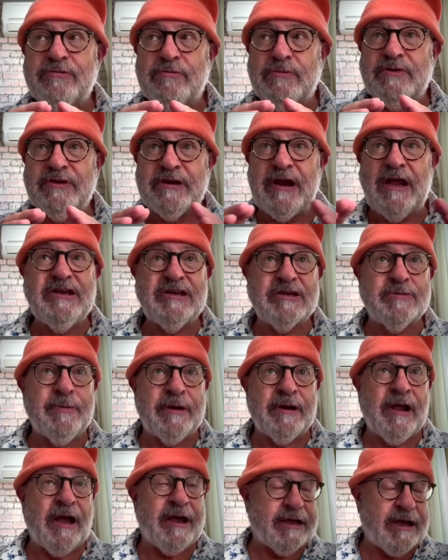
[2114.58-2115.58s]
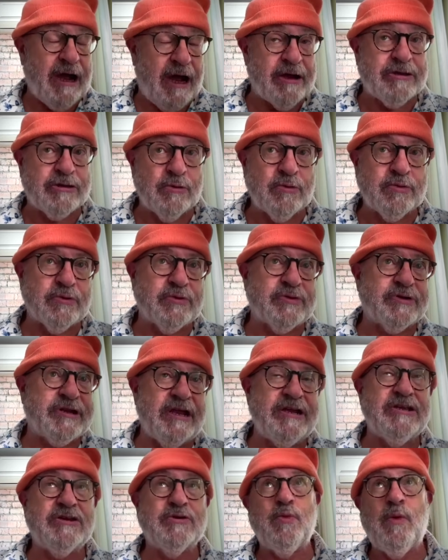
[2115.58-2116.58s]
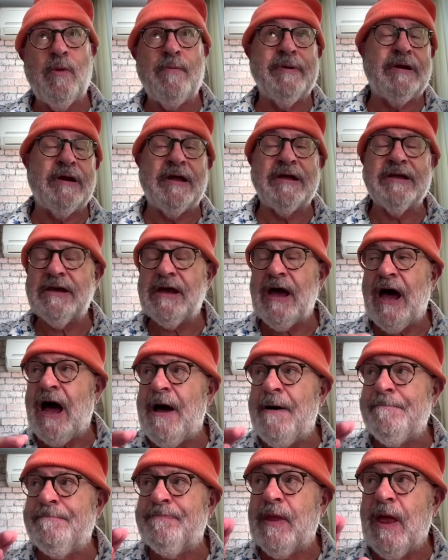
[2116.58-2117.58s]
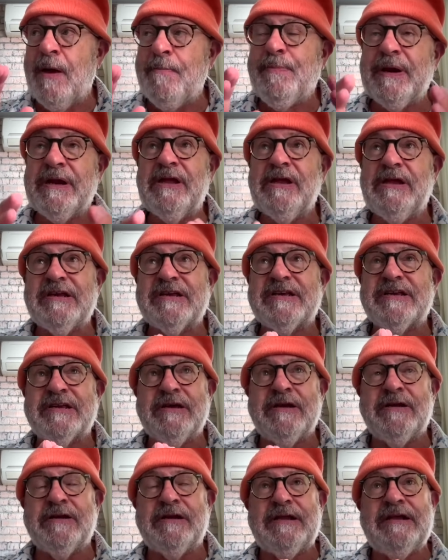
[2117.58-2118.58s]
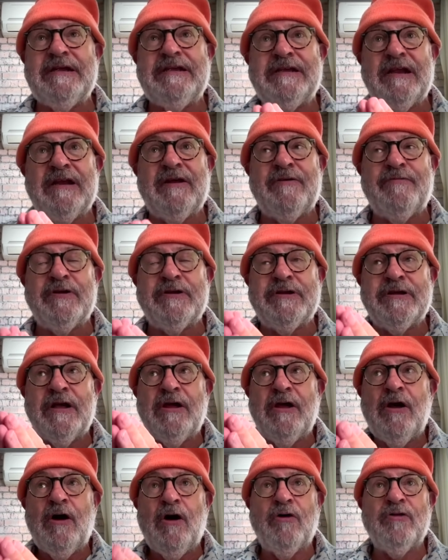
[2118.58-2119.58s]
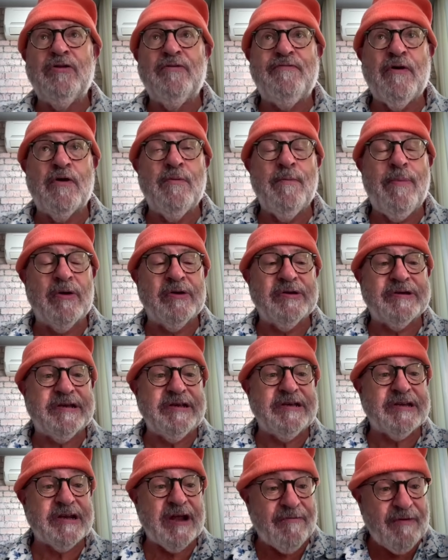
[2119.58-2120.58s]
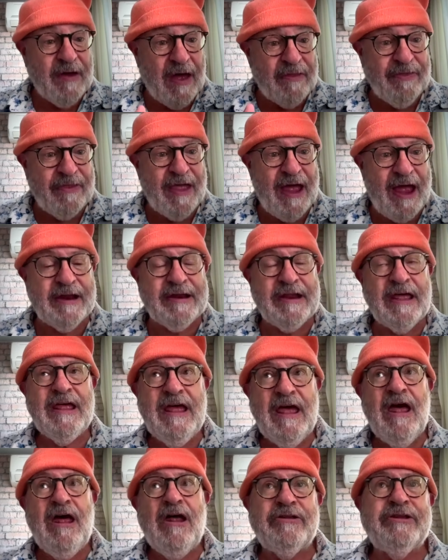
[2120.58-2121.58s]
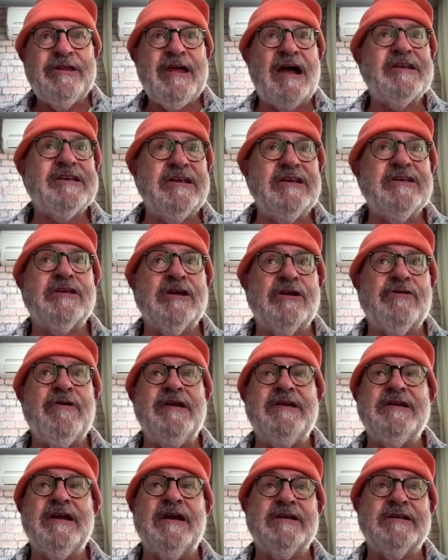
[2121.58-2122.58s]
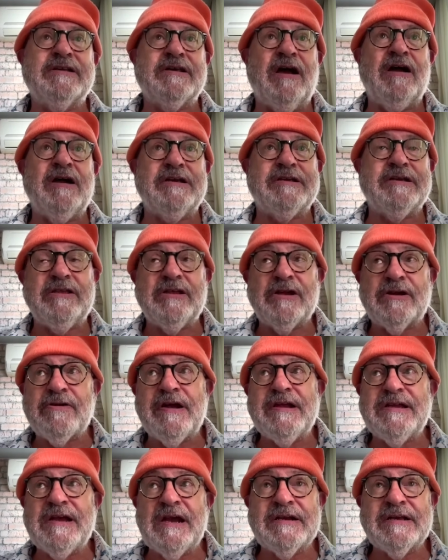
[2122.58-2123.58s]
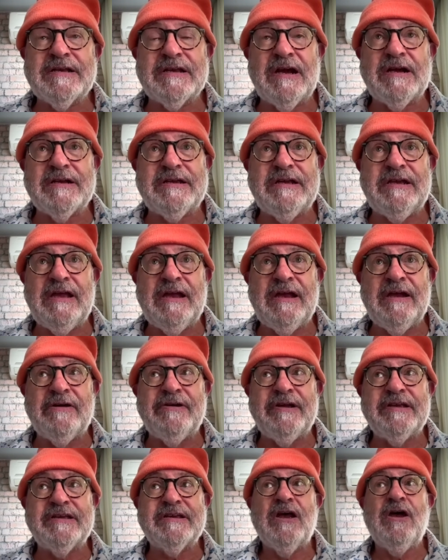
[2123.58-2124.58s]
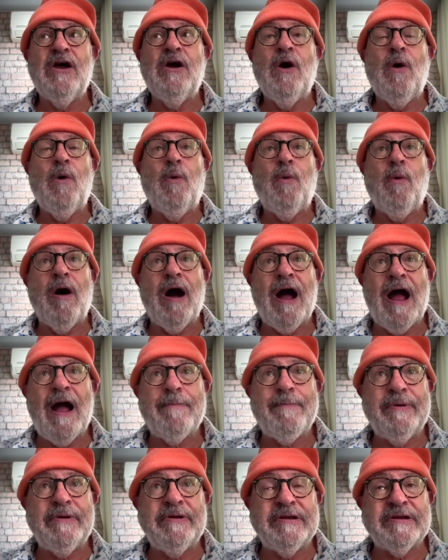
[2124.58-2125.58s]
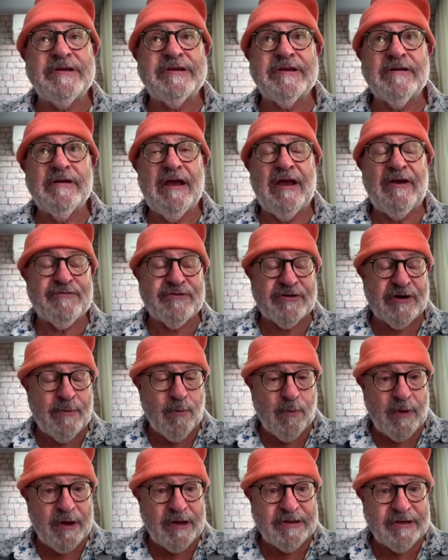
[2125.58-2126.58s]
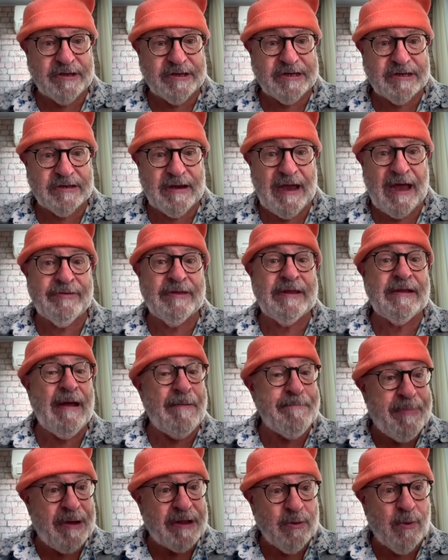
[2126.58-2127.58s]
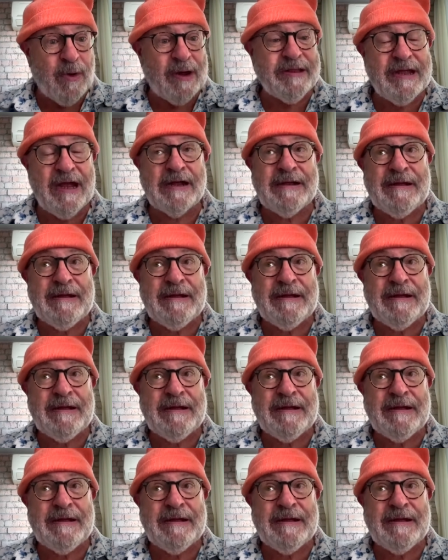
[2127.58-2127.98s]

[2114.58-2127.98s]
statesmanlike, I thought, or stateswomanlike, but it certainly delivered on the foreign policy stuff. And that is the great anxiety. The great anxiety here is what happens if Trump wins. And by the way,